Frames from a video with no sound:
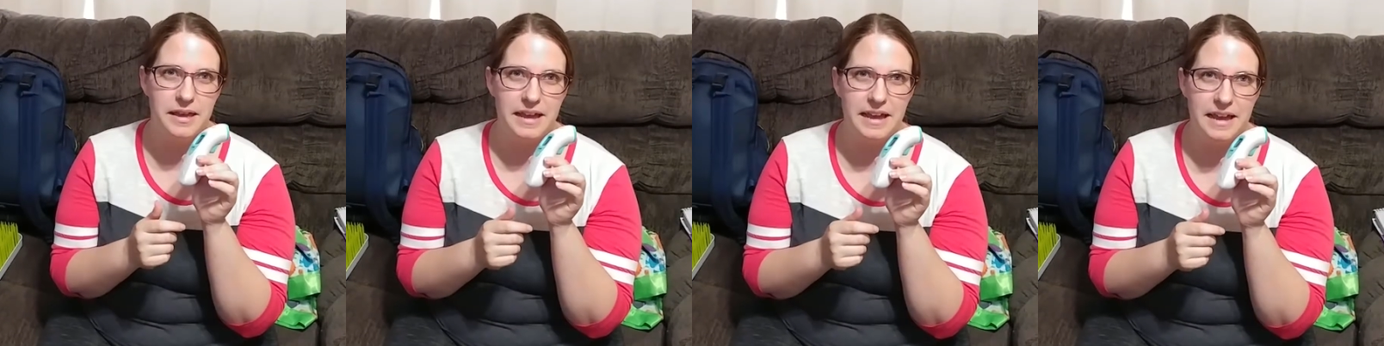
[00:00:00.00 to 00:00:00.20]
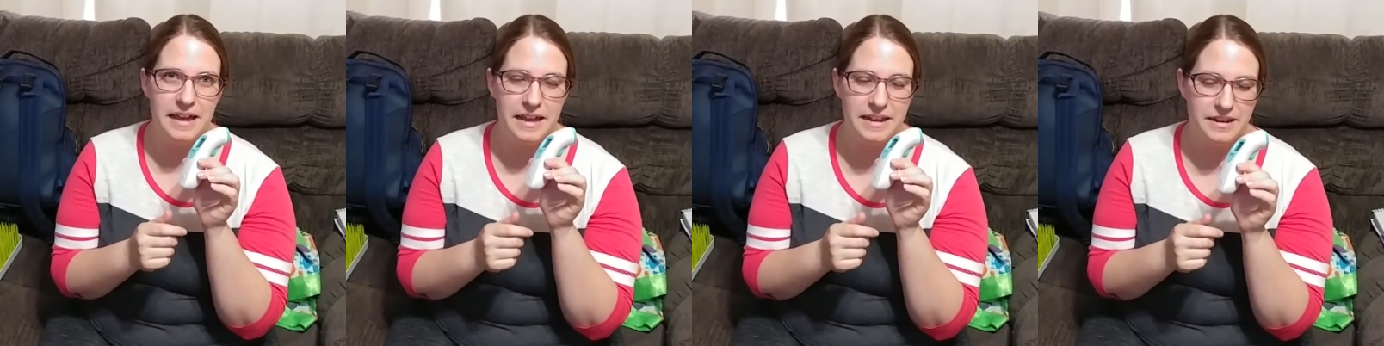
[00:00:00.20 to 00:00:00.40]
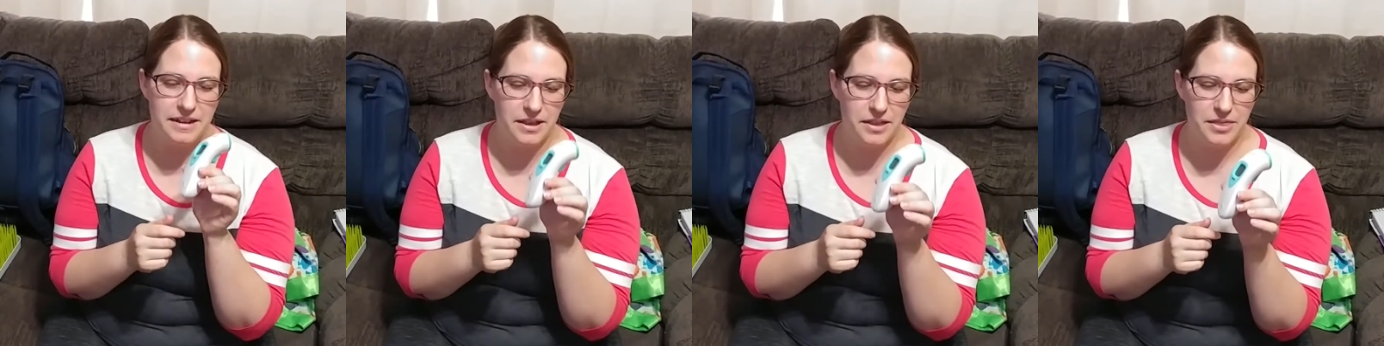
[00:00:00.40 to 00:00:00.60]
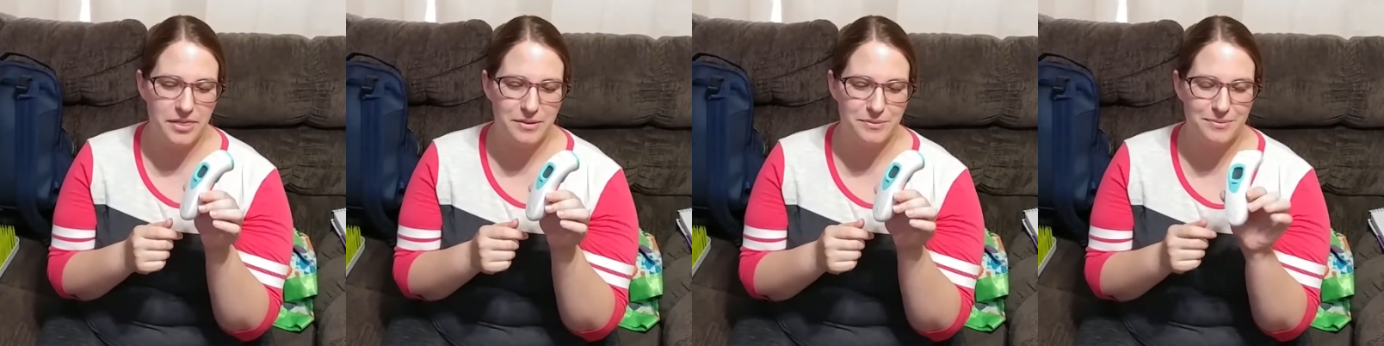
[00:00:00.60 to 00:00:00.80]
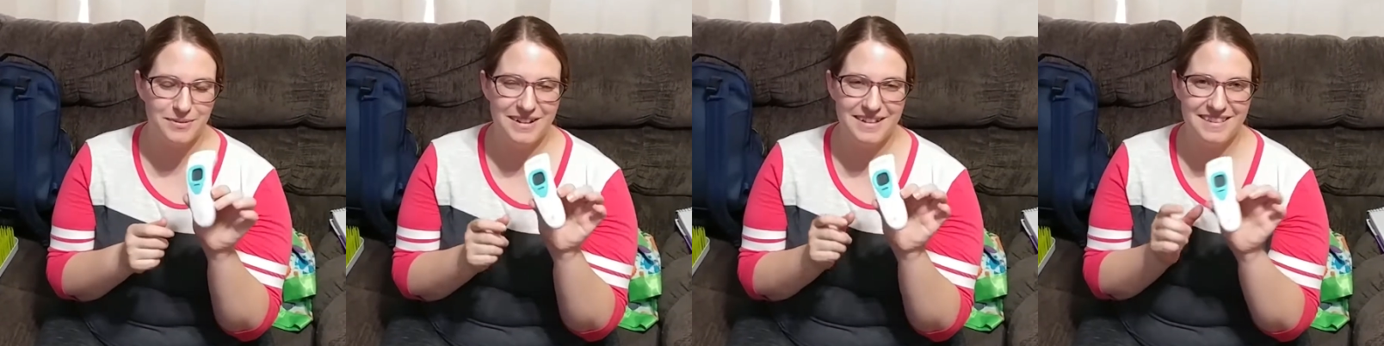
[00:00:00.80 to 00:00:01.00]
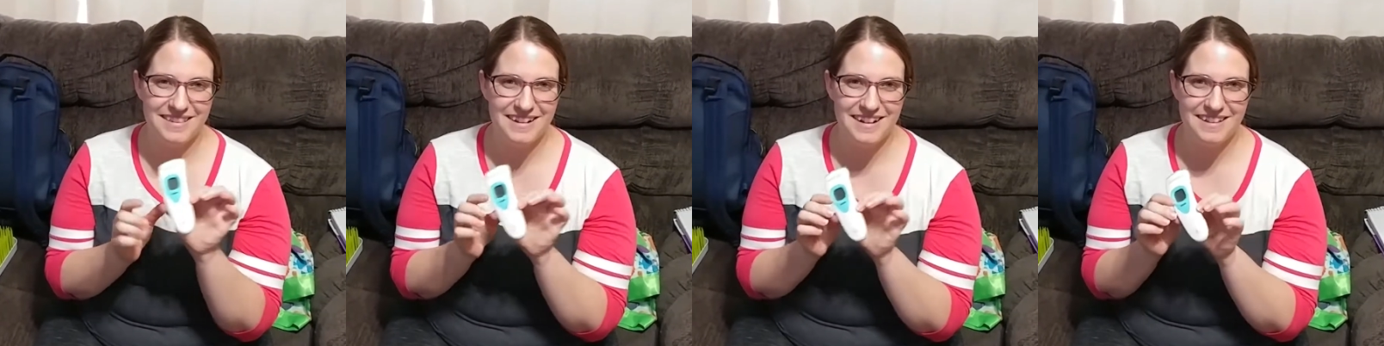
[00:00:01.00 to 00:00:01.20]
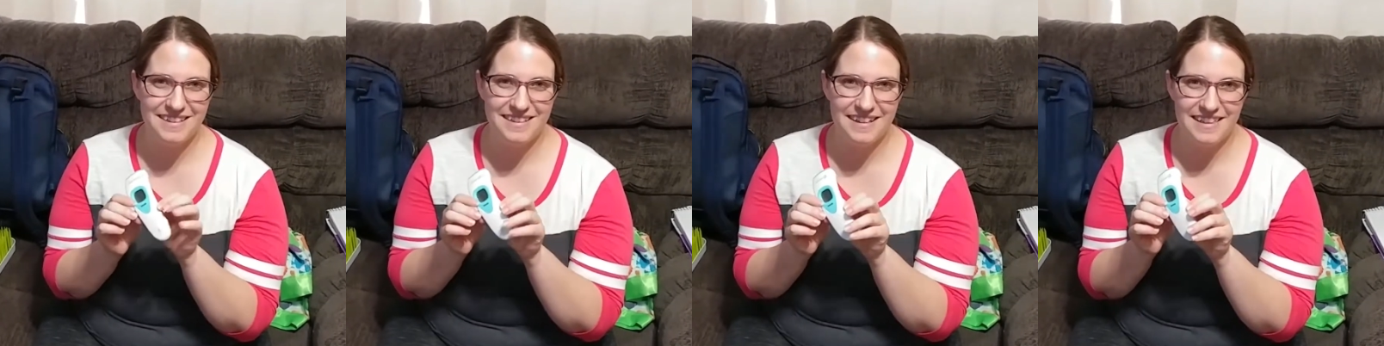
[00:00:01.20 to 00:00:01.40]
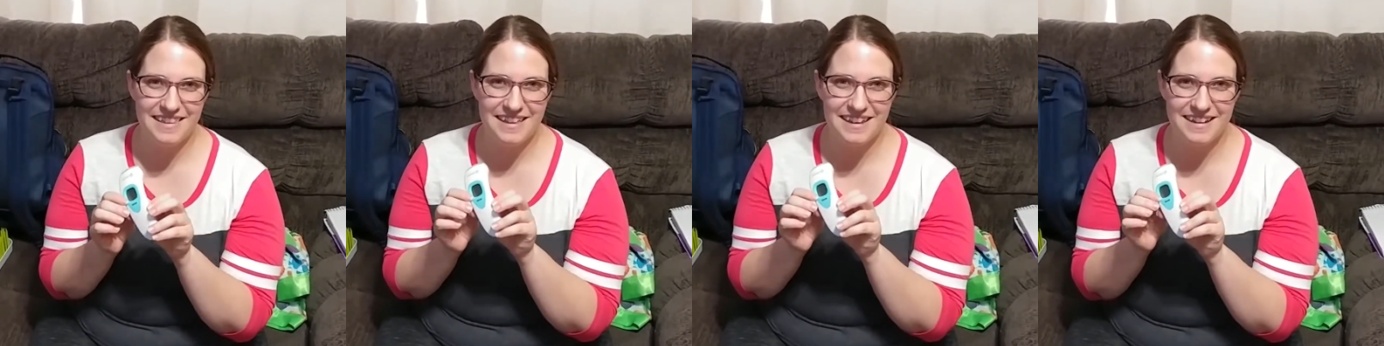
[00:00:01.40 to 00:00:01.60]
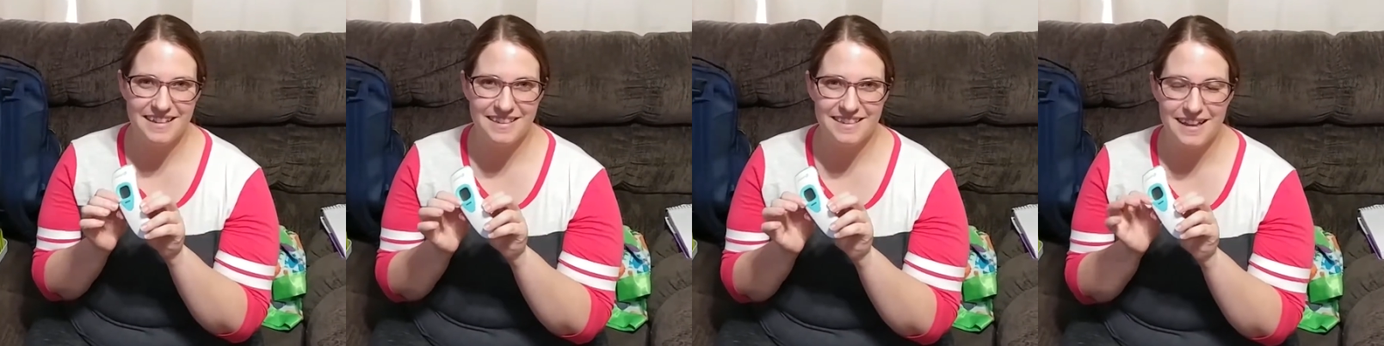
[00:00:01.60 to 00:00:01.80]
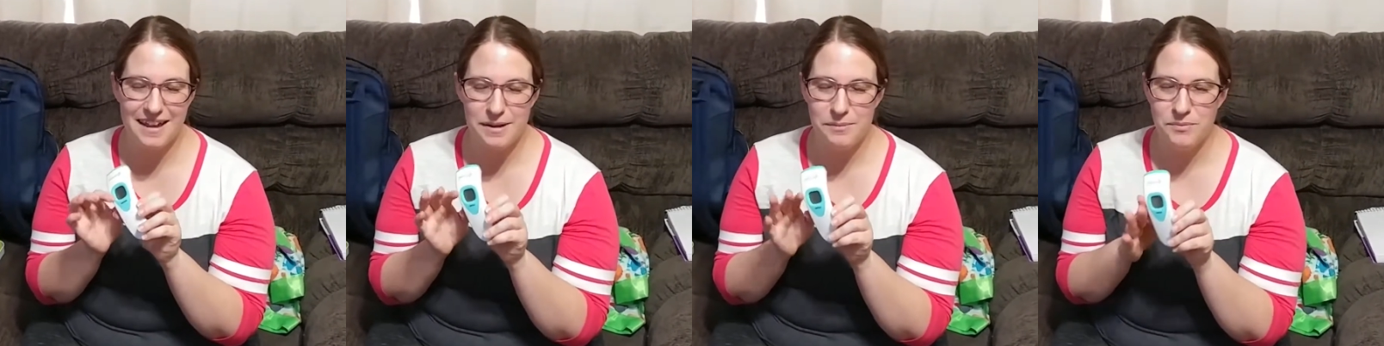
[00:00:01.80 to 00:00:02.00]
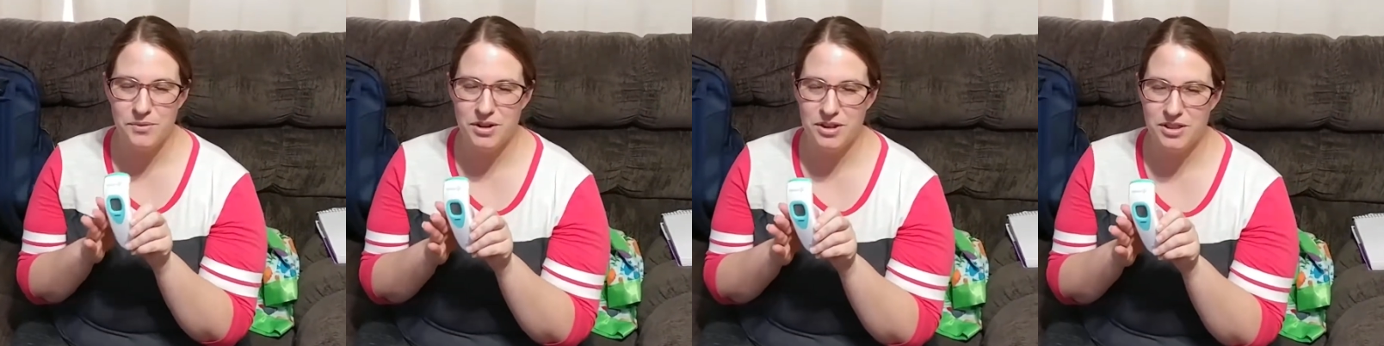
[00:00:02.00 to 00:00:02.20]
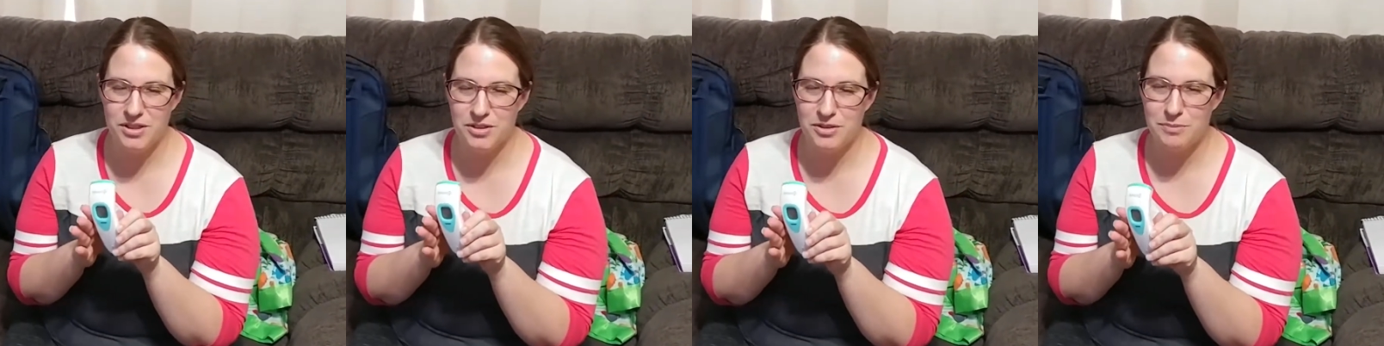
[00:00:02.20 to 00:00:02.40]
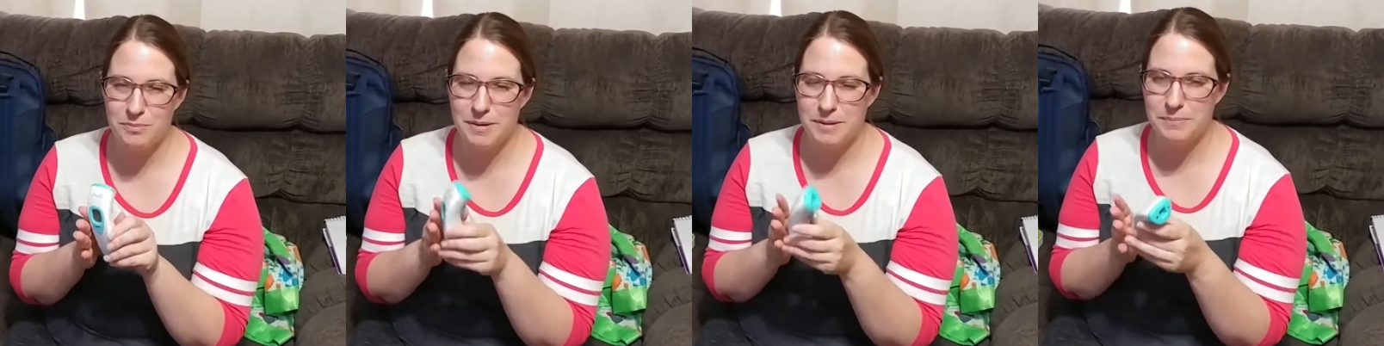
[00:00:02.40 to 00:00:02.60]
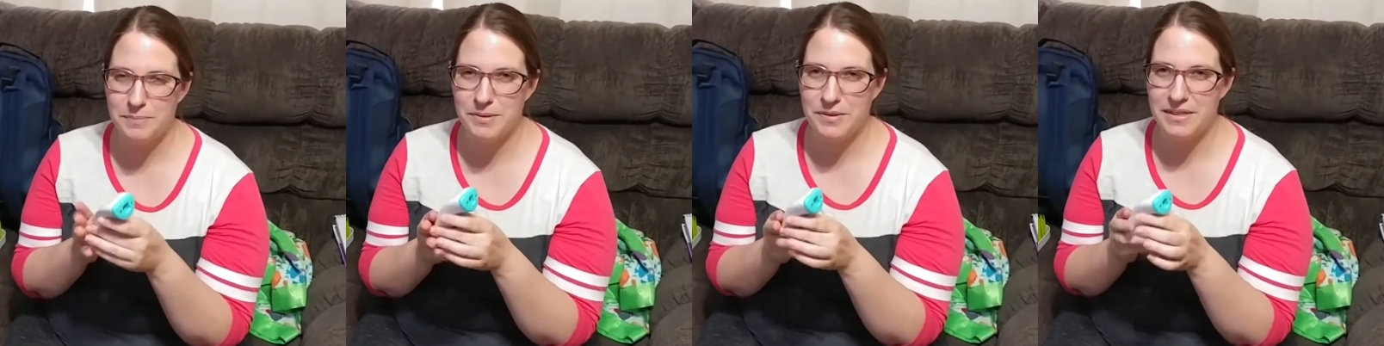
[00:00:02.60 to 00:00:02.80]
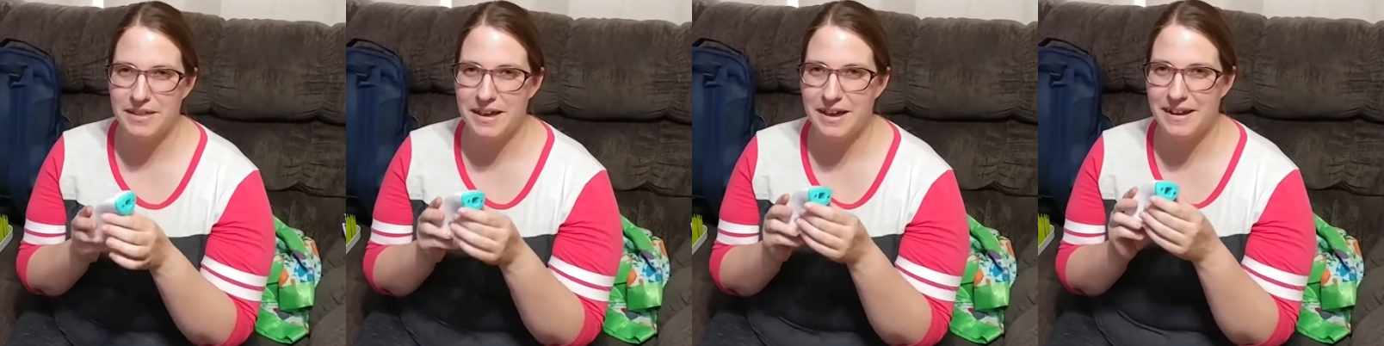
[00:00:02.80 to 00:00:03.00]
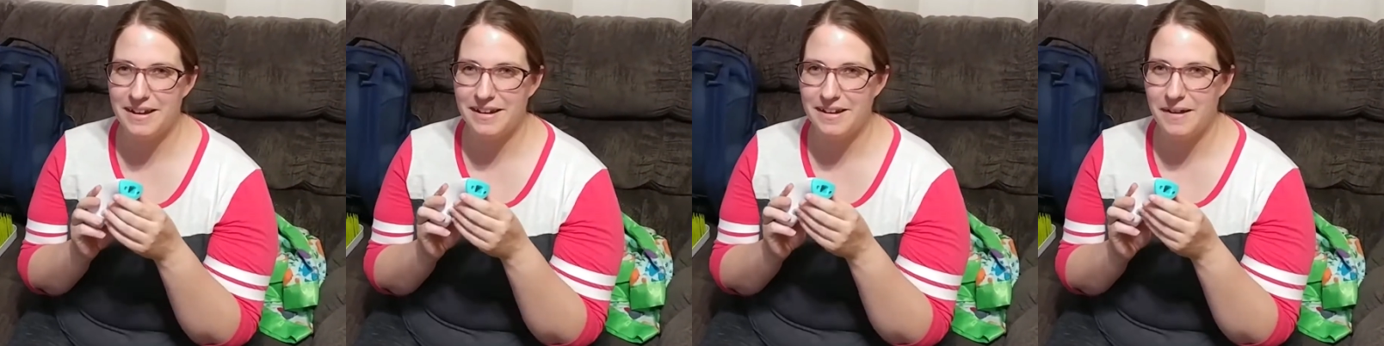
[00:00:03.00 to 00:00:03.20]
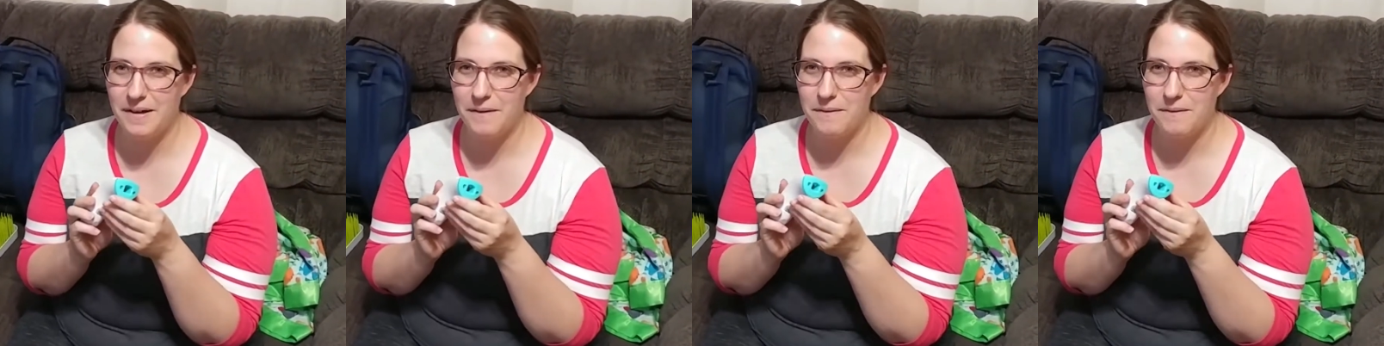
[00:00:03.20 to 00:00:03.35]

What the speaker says: And the reason I say that is I'm one of those people that